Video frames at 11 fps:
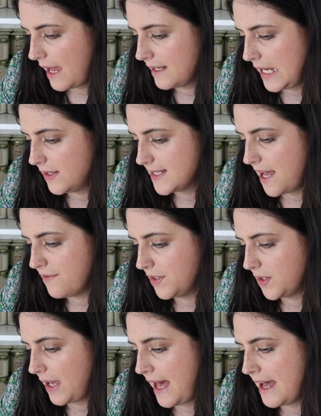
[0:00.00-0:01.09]
And now let's have a
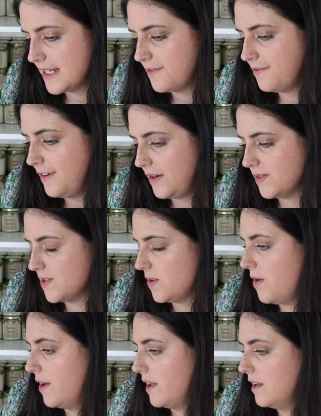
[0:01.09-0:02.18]
look at fragrance
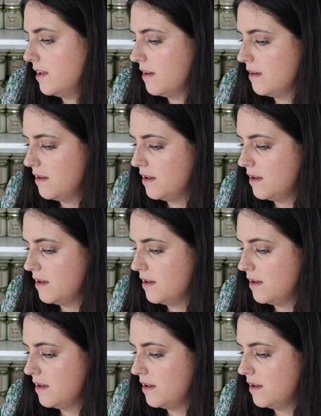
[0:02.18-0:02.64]
oil.